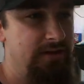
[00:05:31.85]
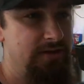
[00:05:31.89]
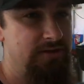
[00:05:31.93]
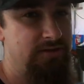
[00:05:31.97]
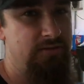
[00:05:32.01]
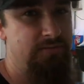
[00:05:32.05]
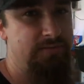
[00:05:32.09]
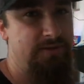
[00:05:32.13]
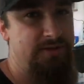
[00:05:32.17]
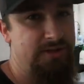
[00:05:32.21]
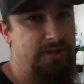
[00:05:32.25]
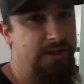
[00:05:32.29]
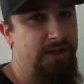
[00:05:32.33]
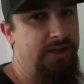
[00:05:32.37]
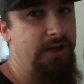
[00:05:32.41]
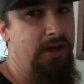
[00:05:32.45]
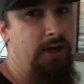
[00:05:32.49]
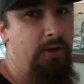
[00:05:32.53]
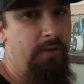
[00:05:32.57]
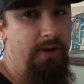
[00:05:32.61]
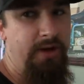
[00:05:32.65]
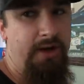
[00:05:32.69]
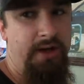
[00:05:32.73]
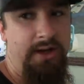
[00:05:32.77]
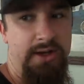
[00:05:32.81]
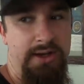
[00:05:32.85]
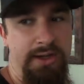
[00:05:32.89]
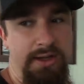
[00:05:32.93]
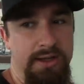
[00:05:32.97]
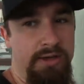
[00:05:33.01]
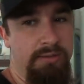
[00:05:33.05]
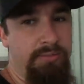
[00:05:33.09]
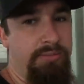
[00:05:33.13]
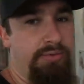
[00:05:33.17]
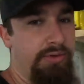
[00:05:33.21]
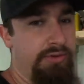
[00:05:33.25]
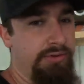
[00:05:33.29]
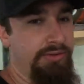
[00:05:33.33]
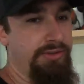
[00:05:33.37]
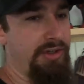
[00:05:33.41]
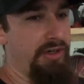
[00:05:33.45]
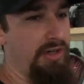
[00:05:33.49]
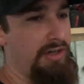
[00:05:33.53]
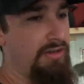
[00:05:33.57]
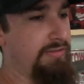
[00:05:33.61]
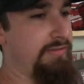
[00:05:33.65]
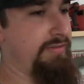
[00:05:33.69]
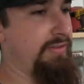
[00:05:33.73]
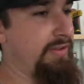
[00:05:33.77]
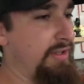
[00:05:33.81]
So I'm just going to go ahead and get it pulled
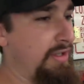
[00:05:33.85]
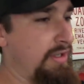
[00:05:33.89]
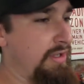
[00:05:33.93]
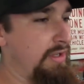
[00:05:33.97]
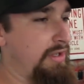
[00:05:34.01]
off.